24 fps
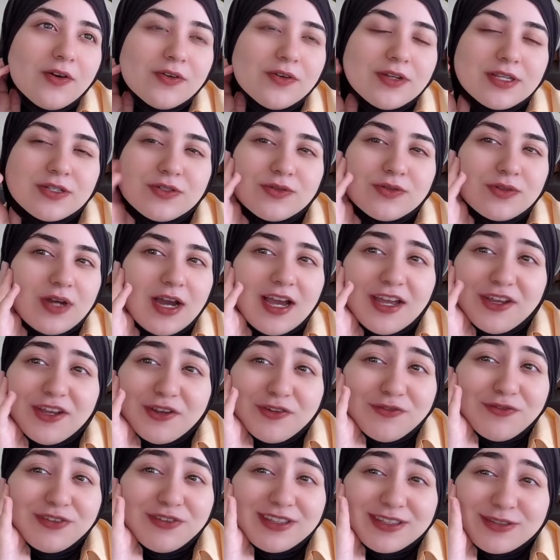a
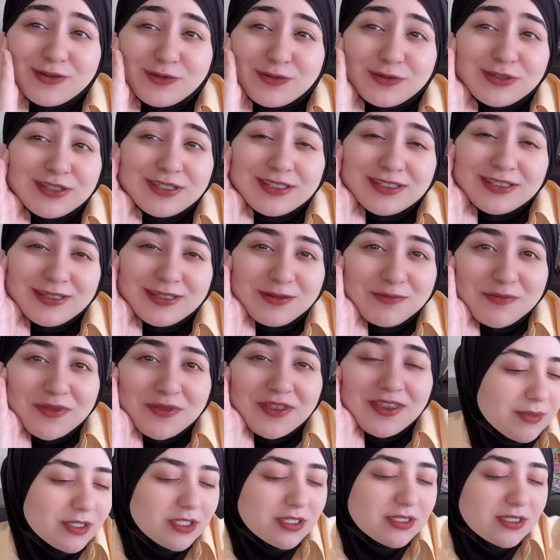drive or
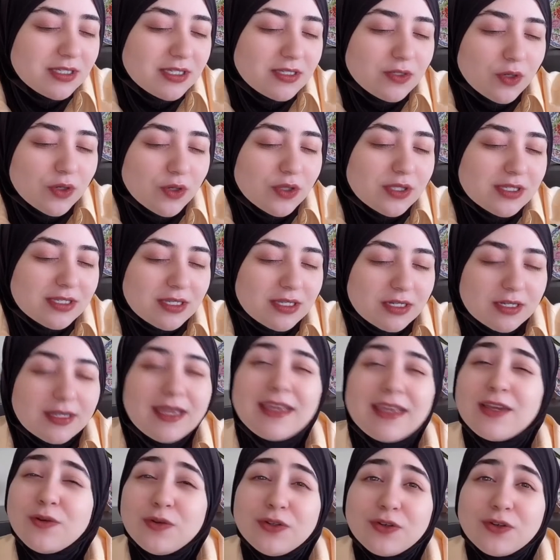something. Just a song that's gonna get
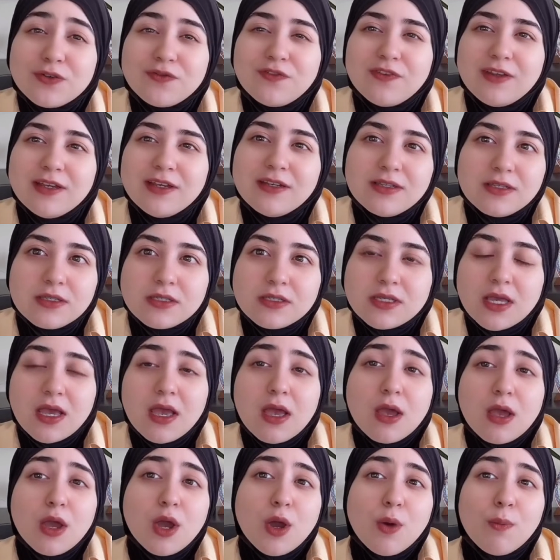you in your feels,
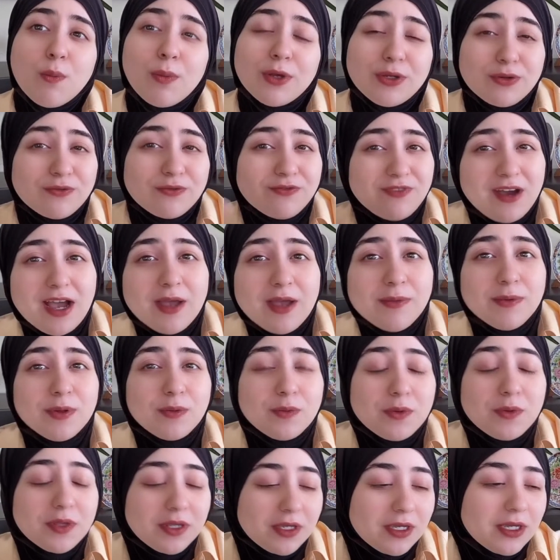but you're vibing
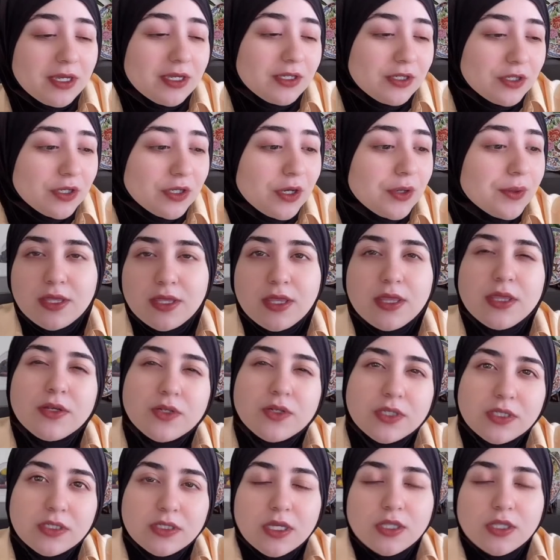with it, you know?
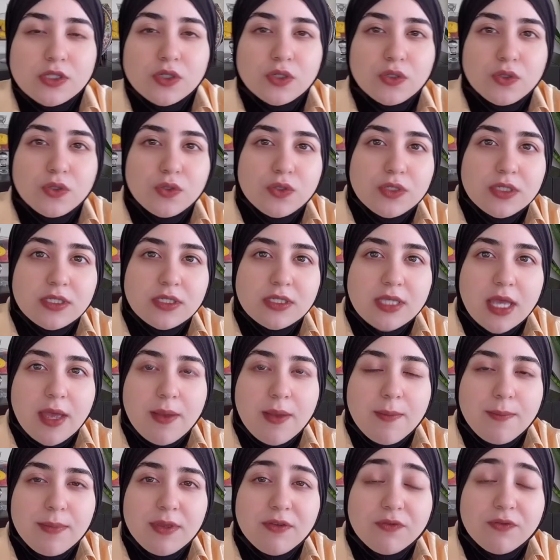There's interlude Set
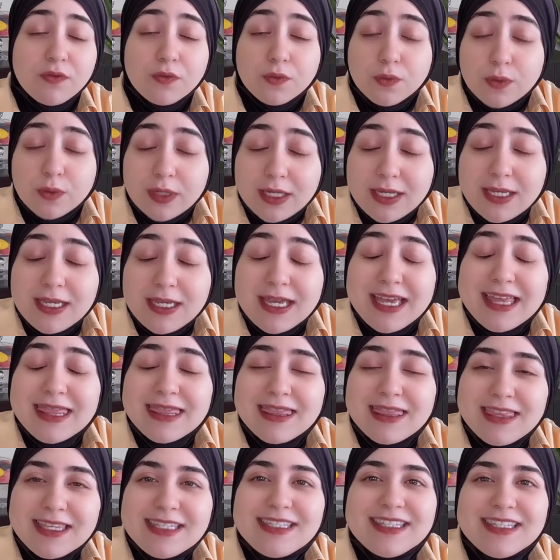Me Free, and
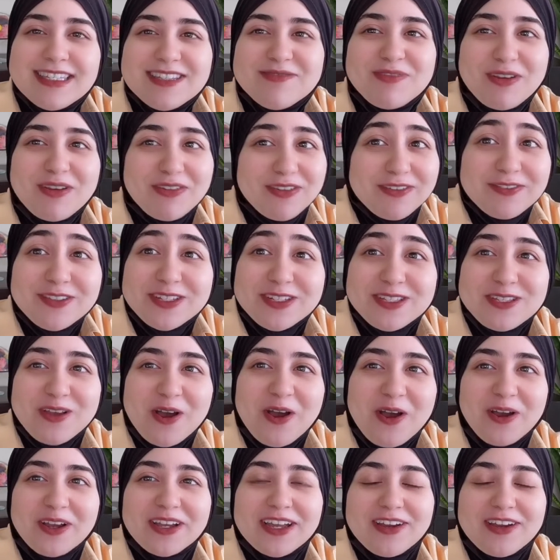this is my favorite
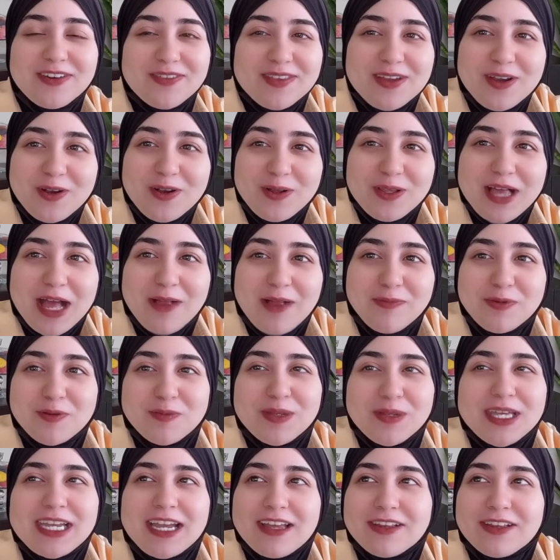song of the whole album.
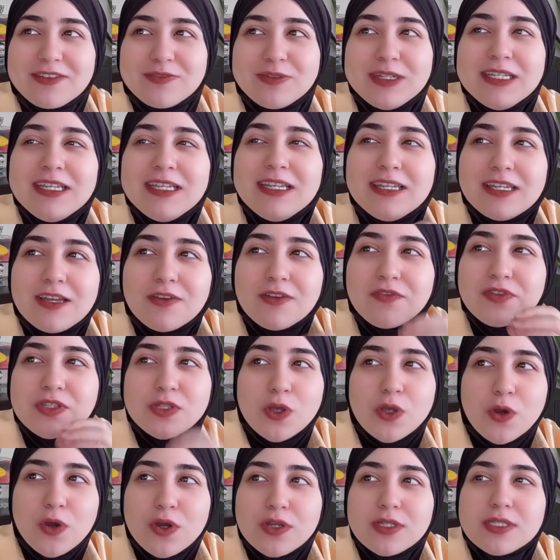Like, I really love
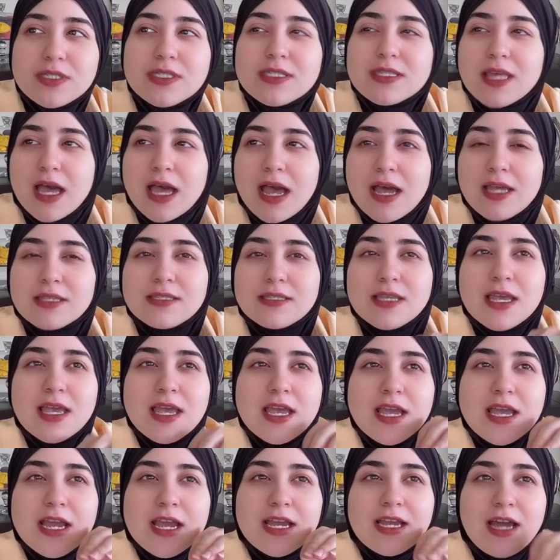songs that
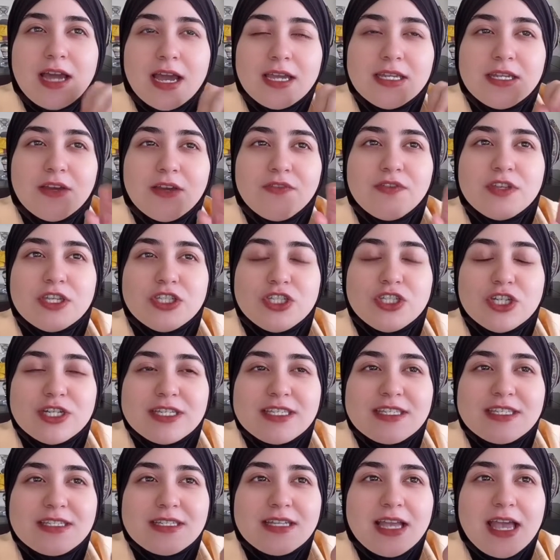kind of just